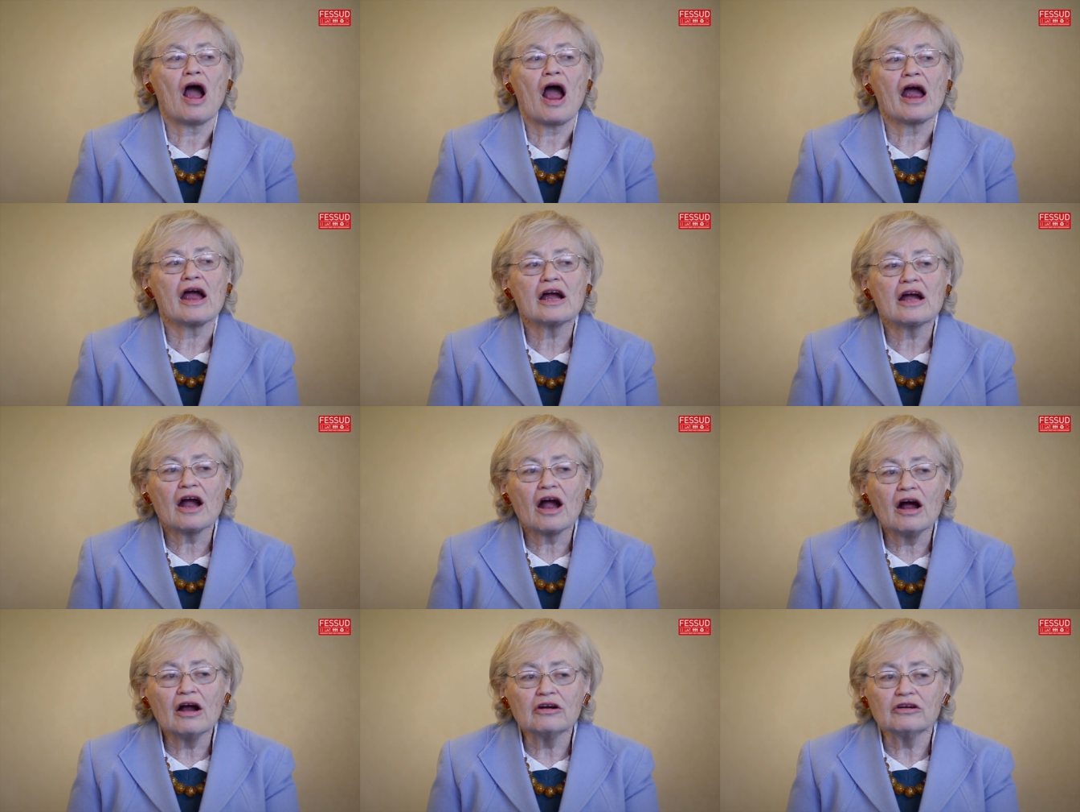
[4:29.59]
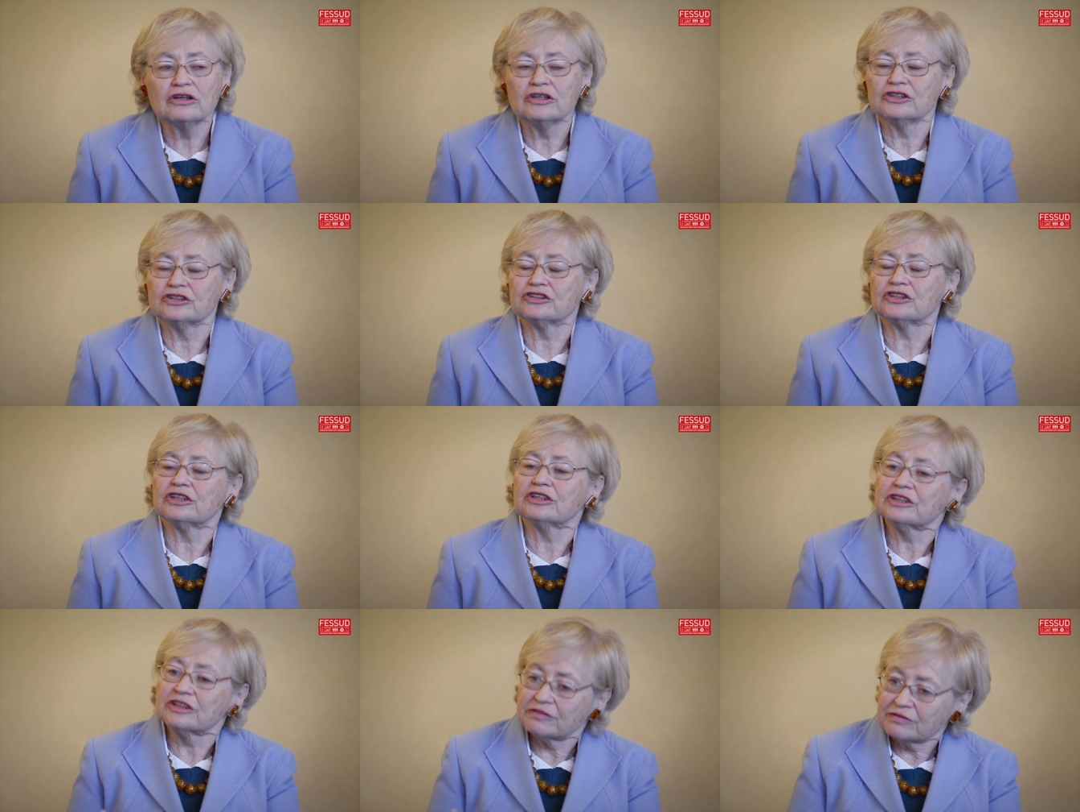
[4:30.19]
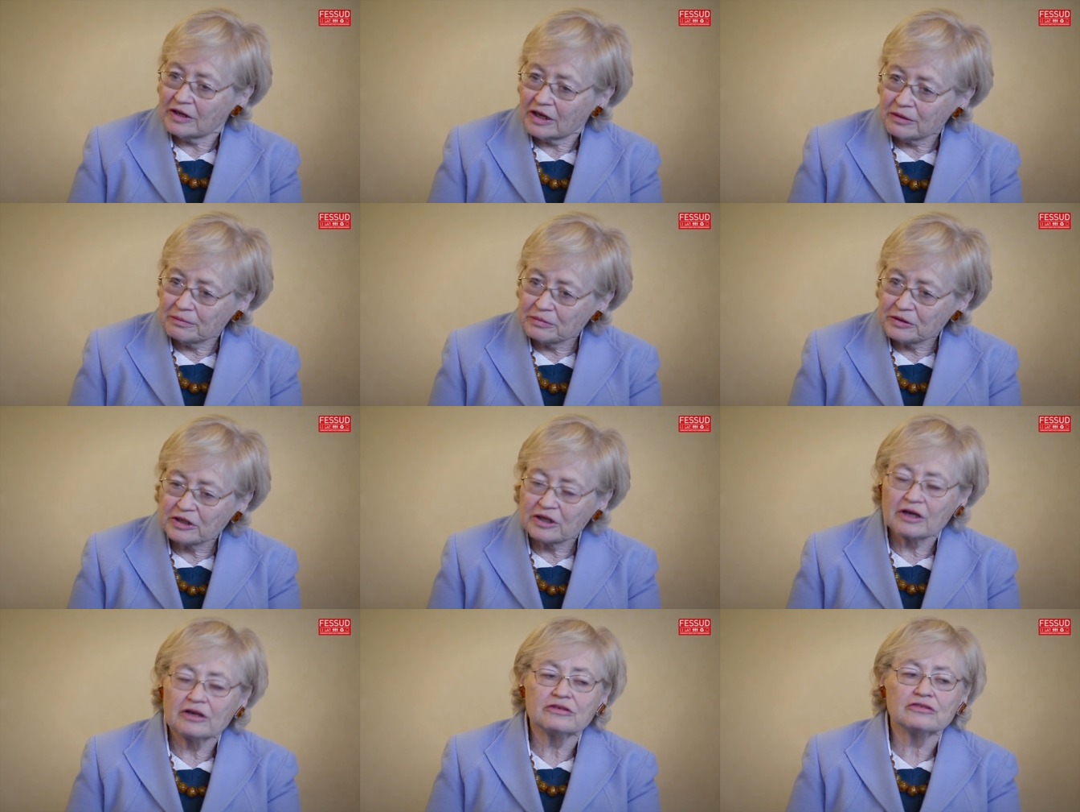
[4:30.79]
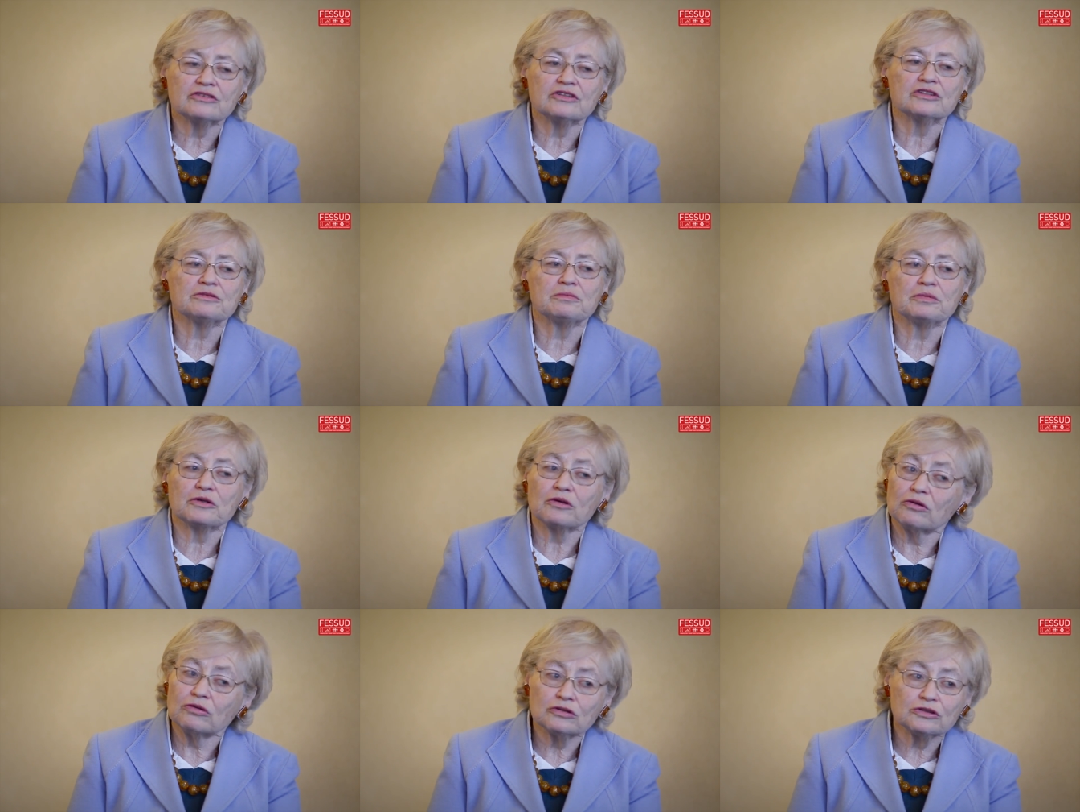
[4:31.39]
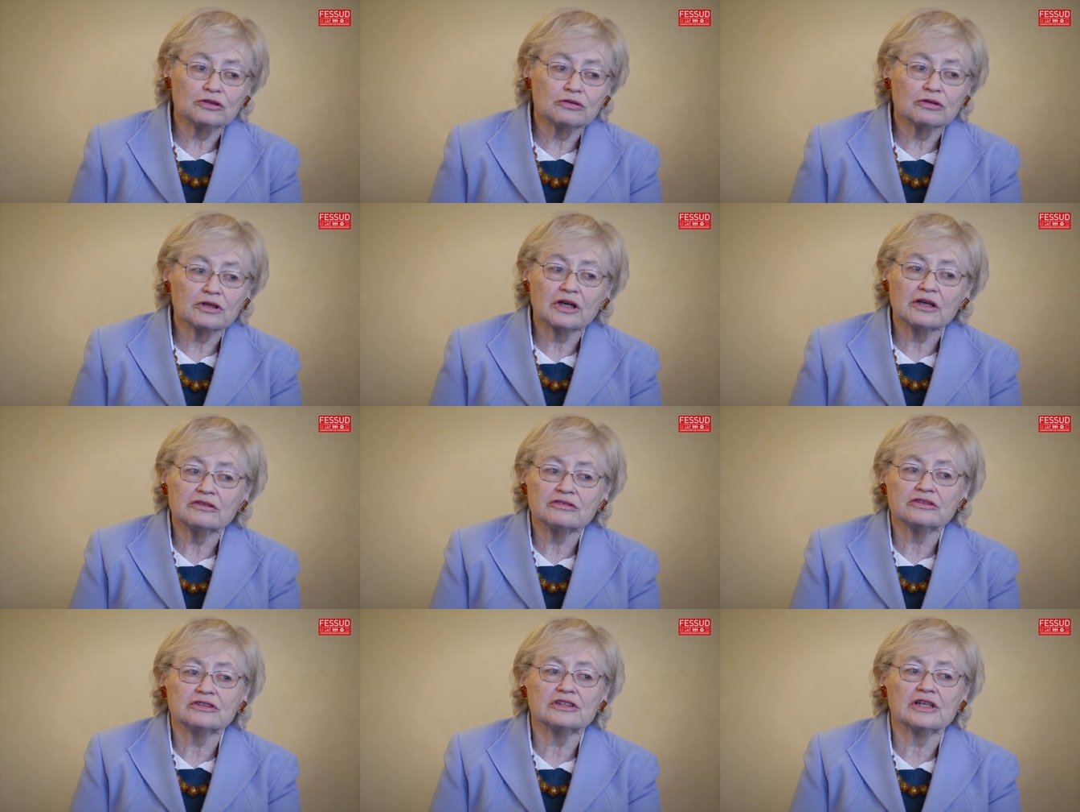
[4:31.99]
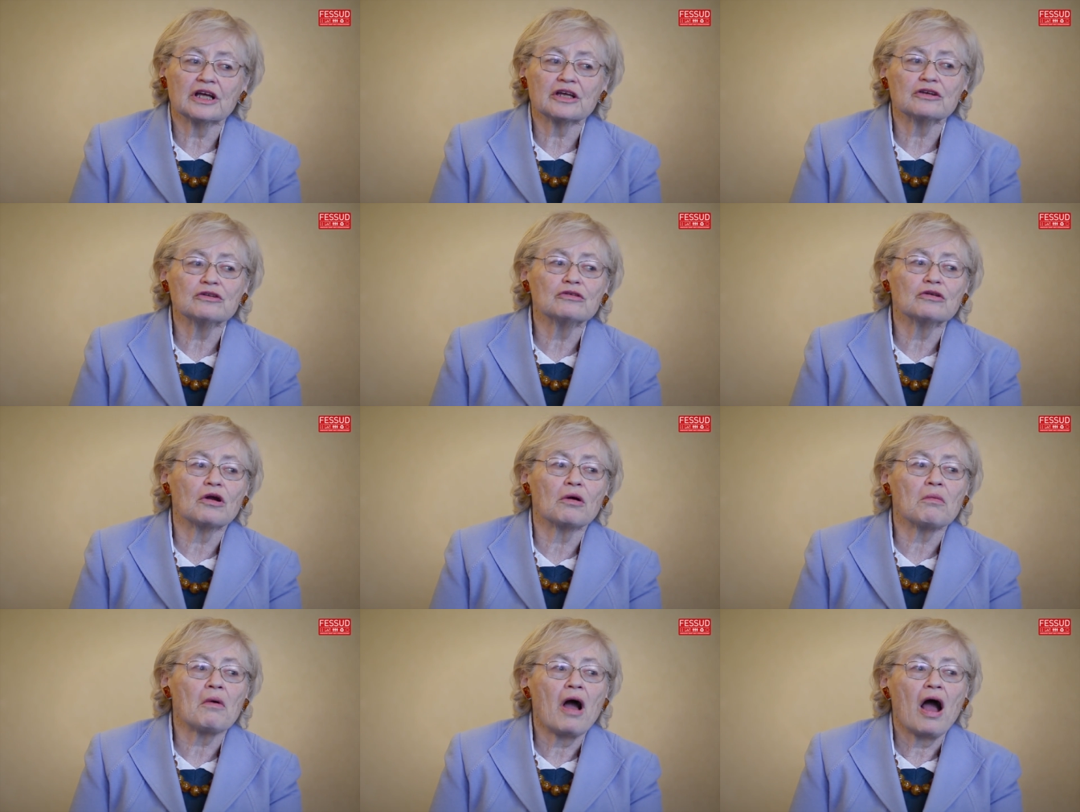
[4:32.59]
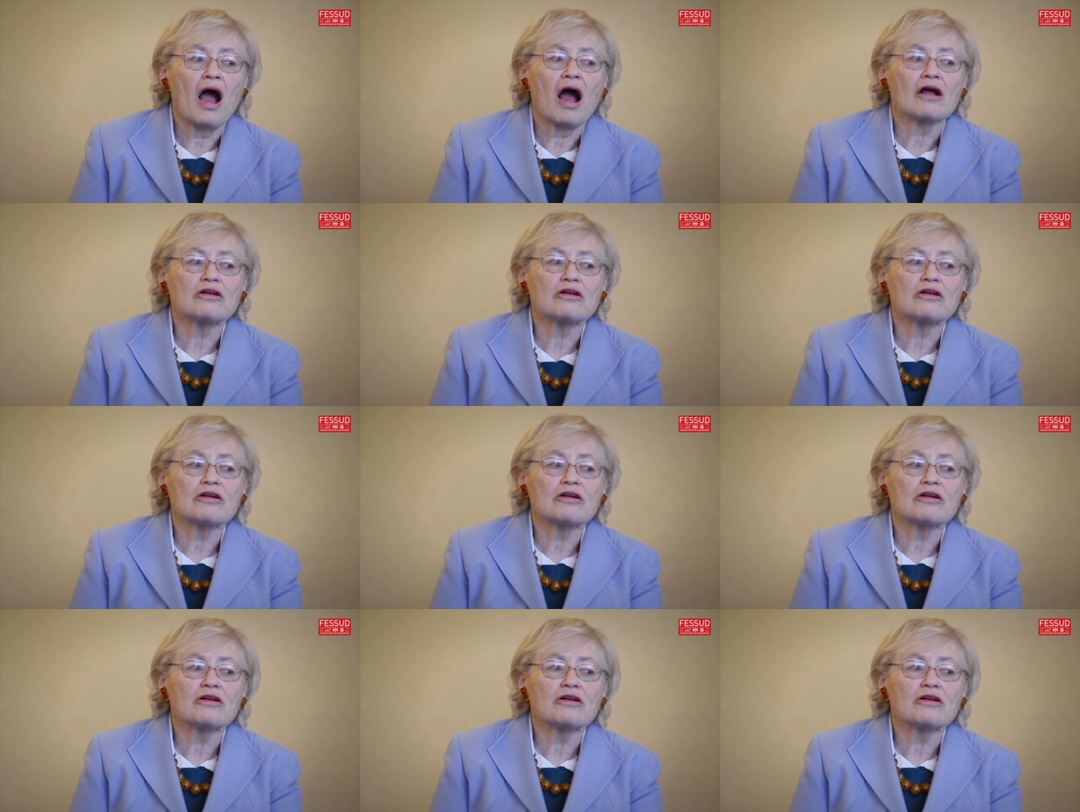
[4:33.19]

encourage in developing countries, but also in countries like Europe,